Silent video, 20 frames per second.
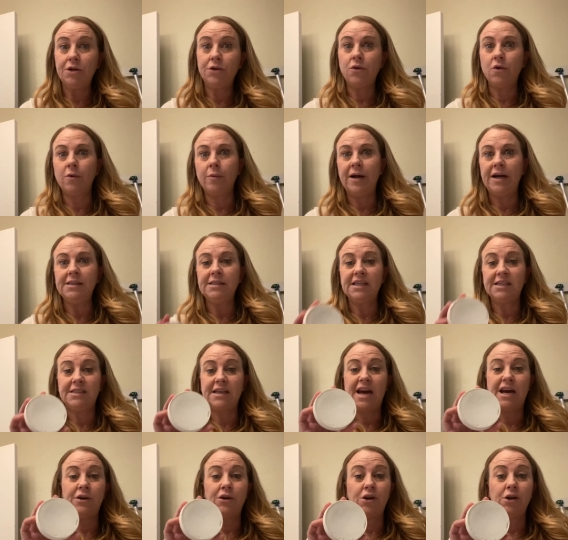Norwex has
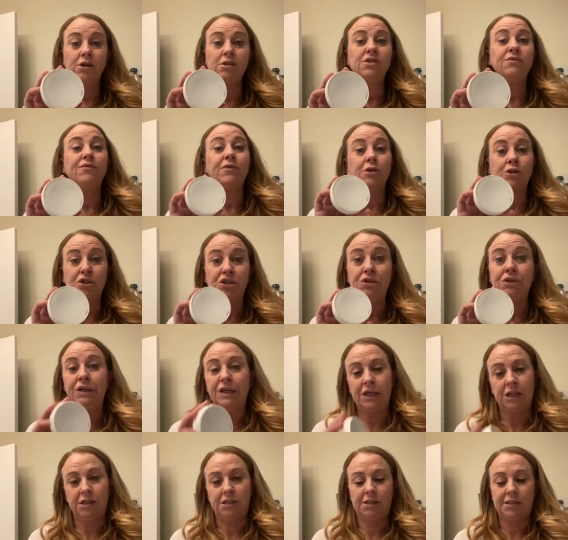had hers for two
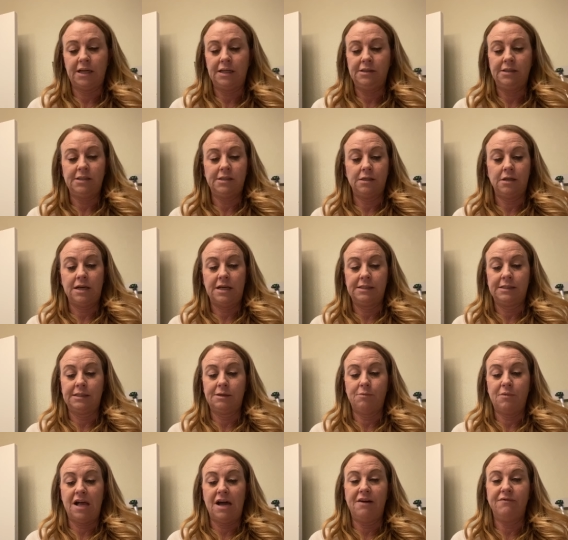years and still has
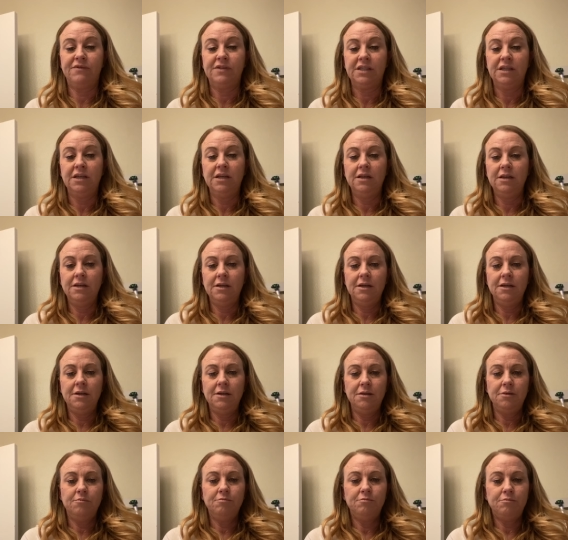some left.
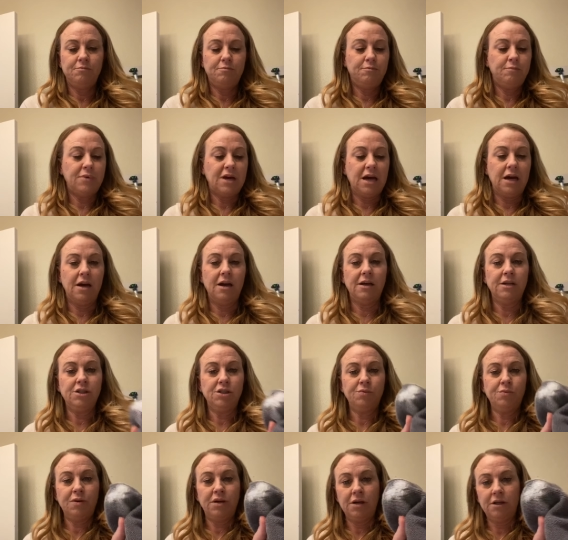But I
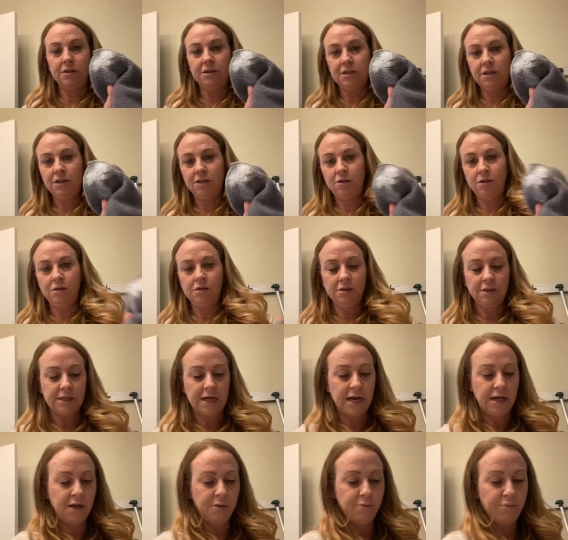just put a little
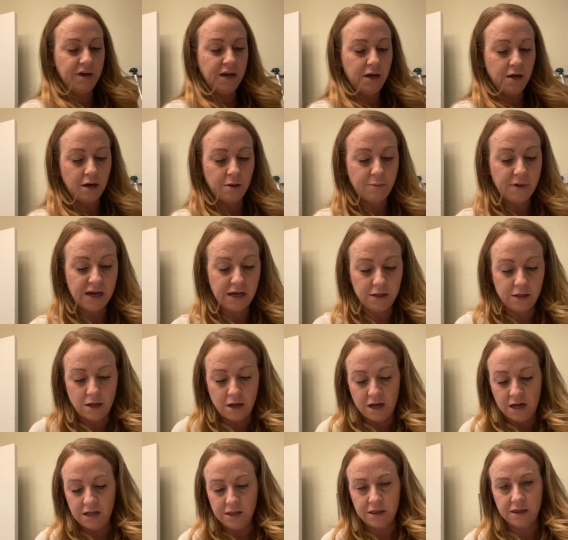tiny bit on my
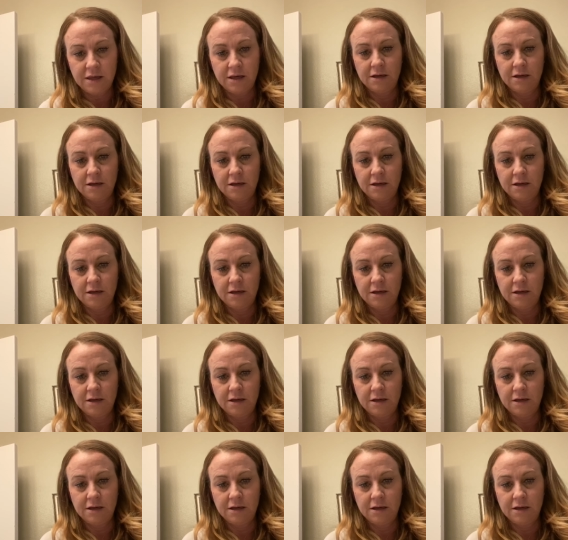cloth